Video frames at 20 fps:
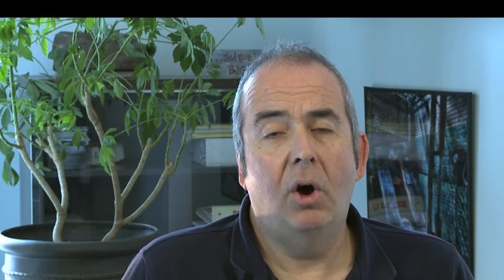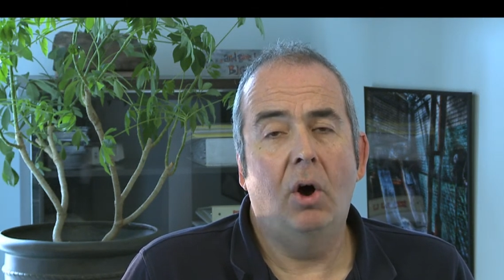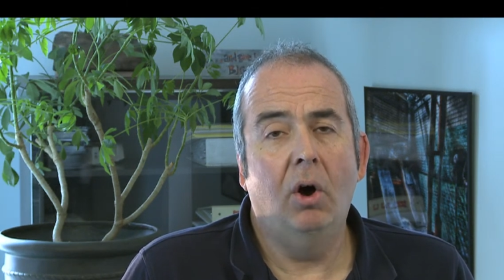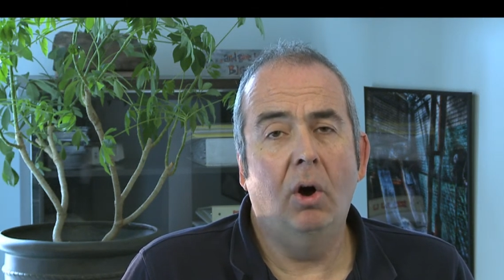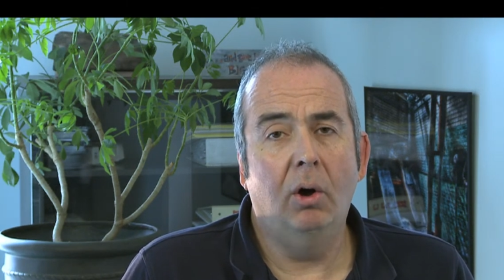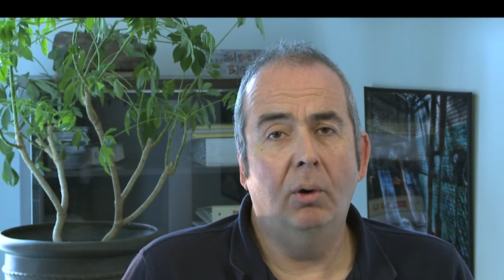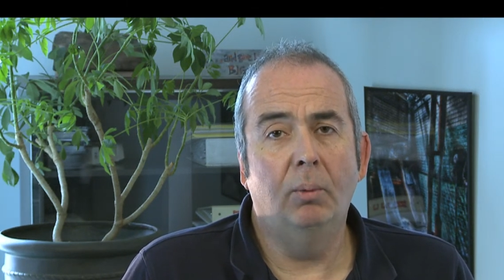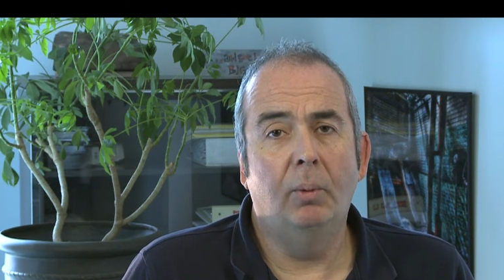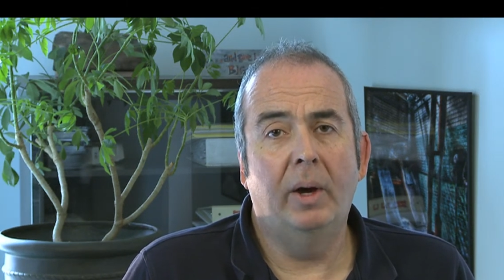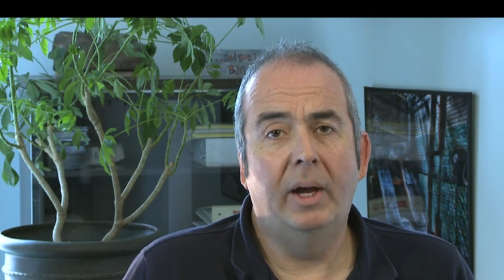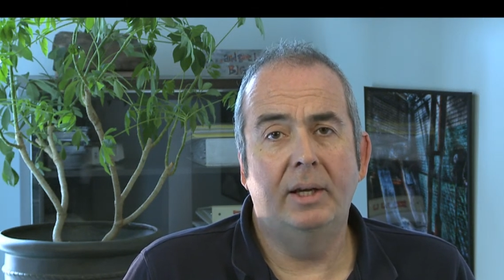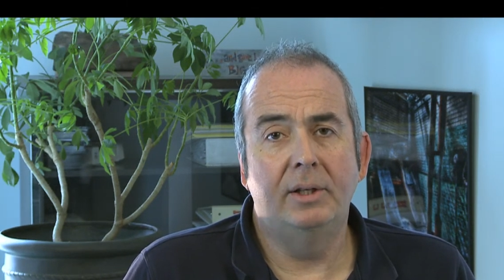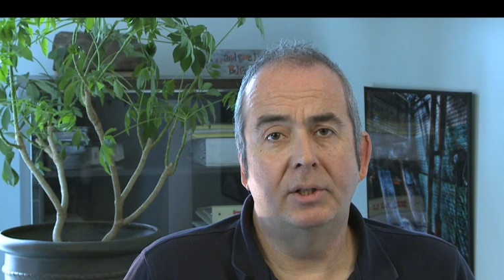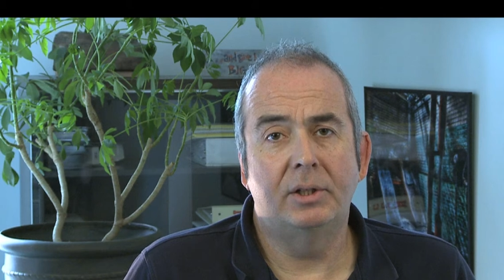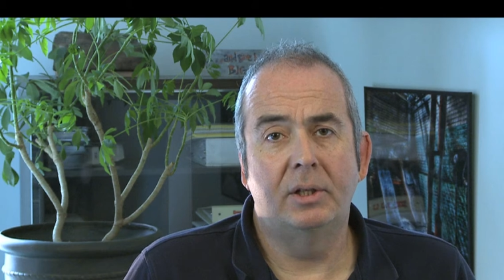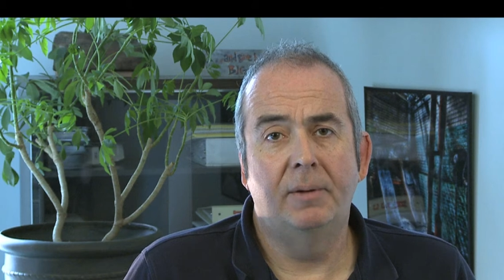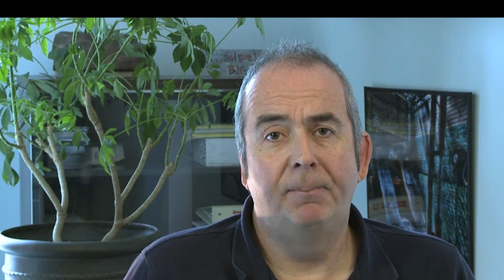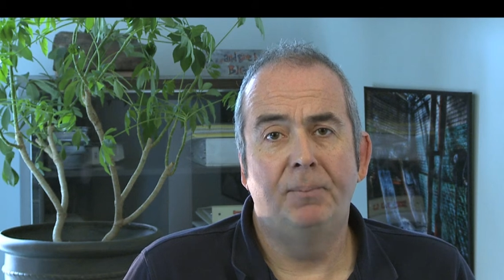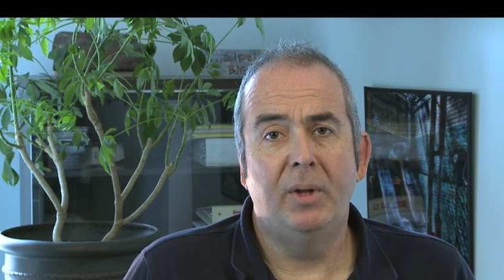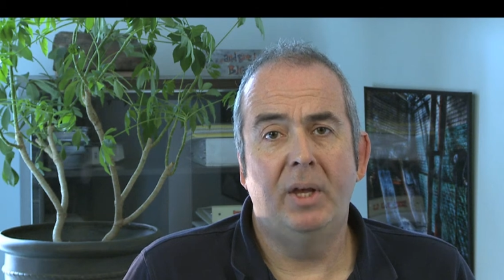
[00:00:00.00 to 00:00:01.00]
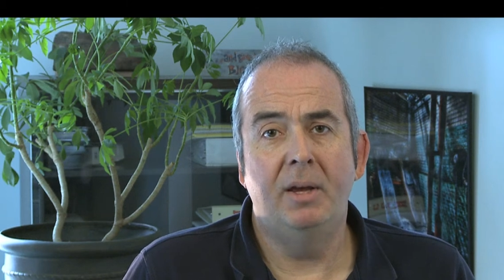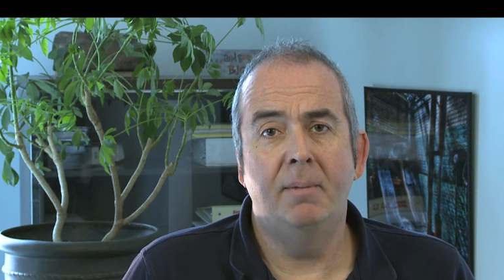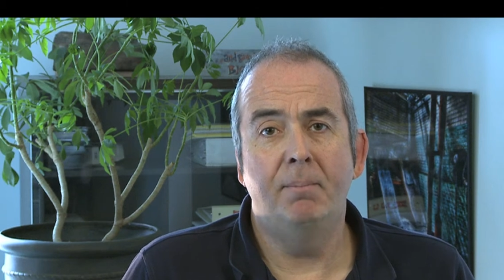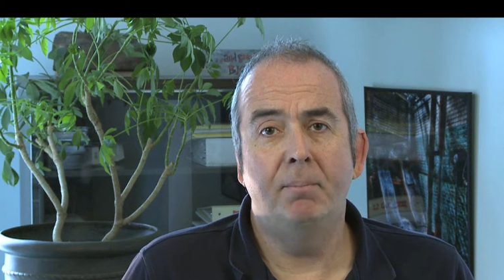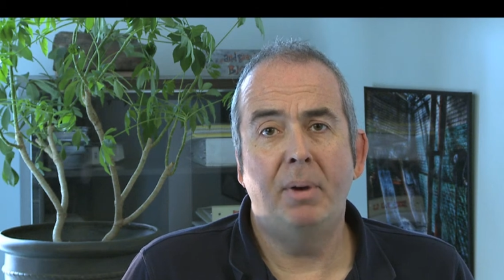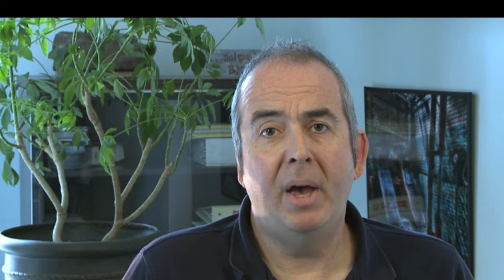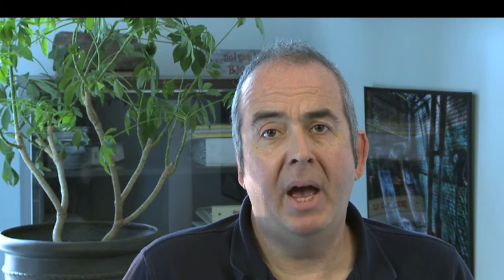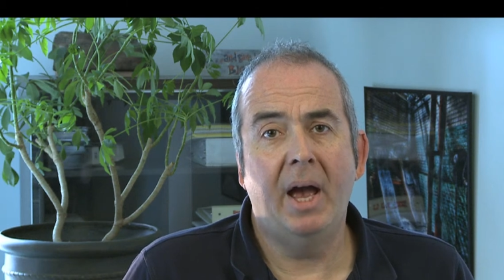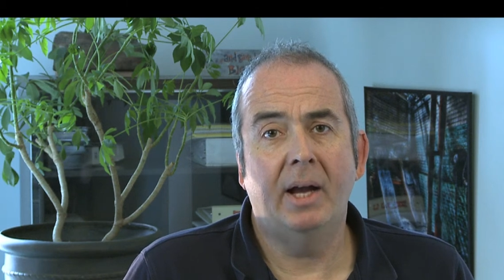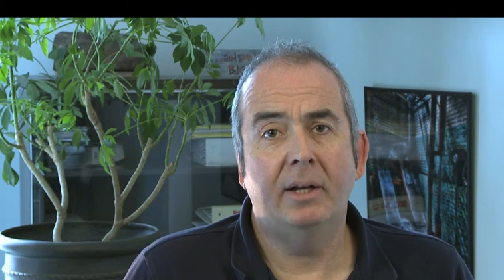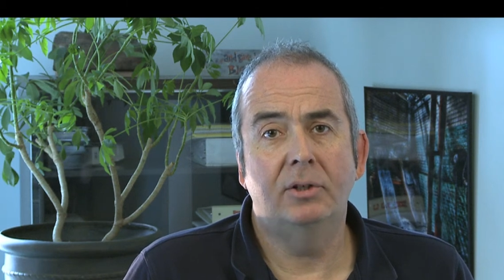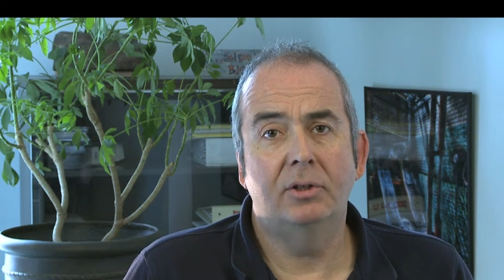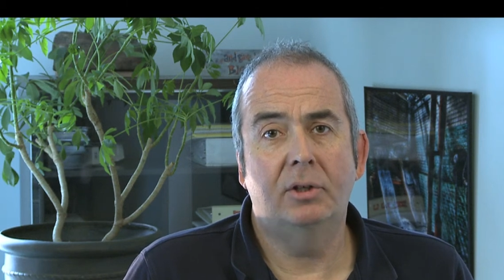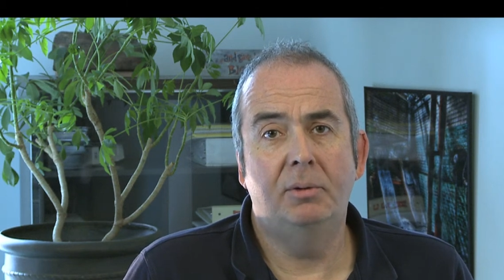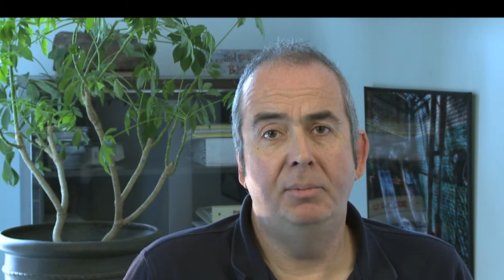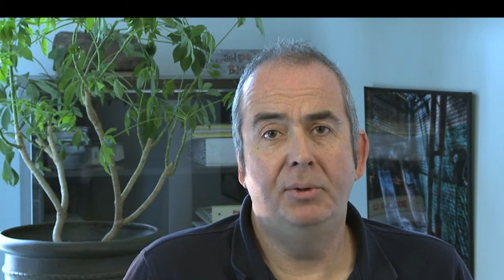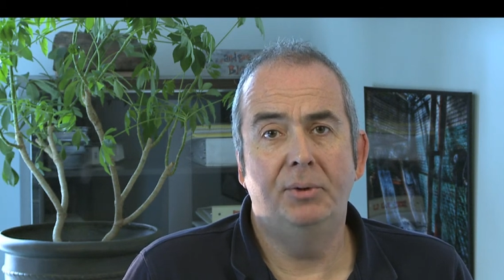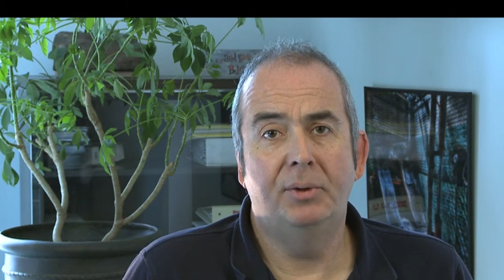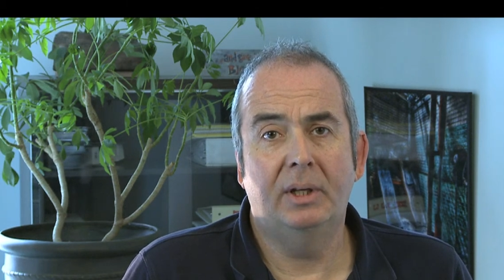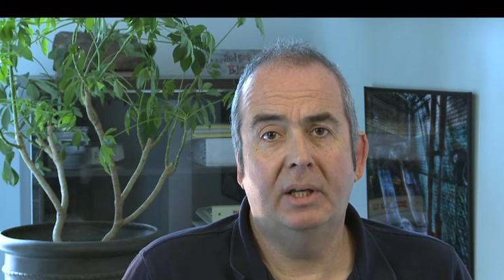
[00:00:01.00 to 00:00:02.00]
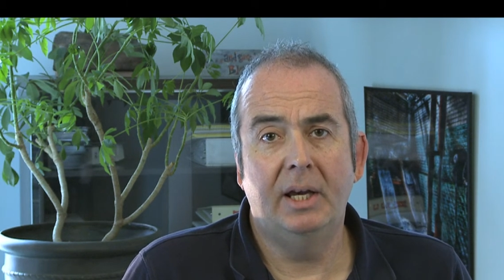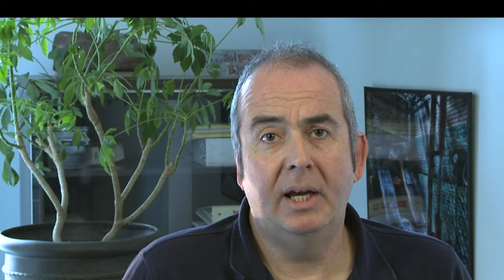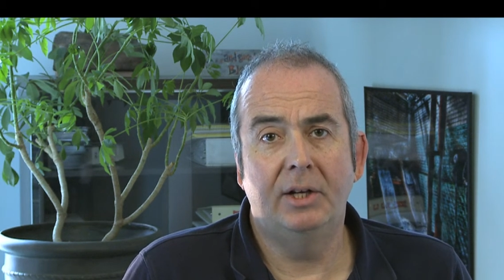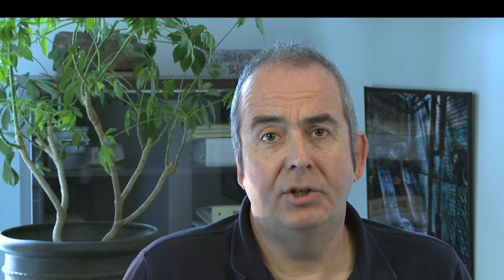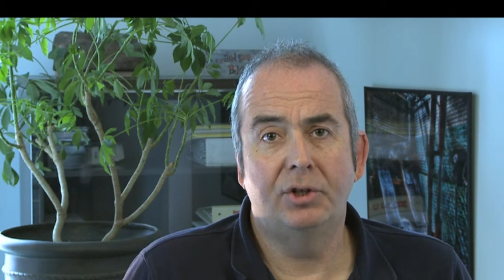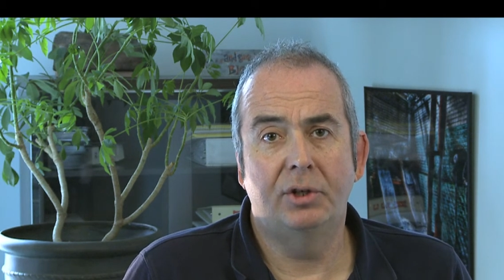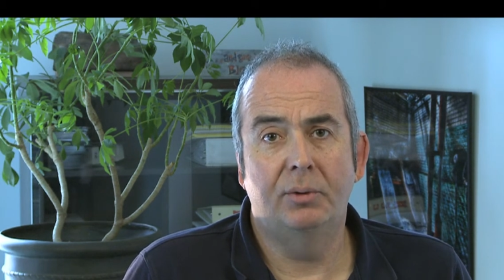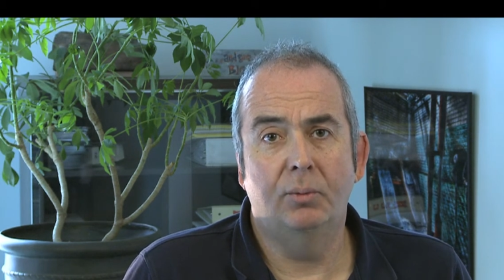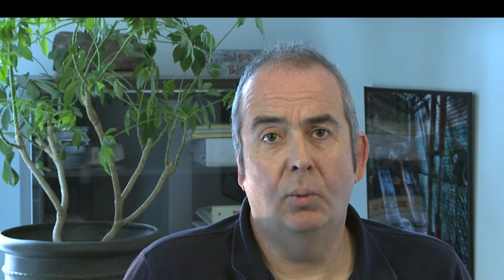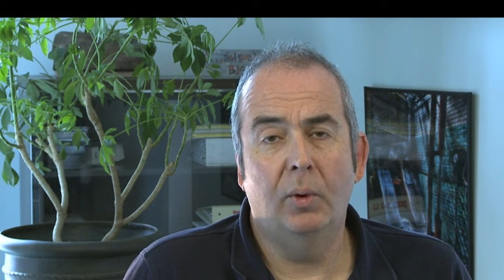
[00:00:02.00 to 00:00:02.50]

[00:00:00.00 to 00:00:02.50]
always impact communication,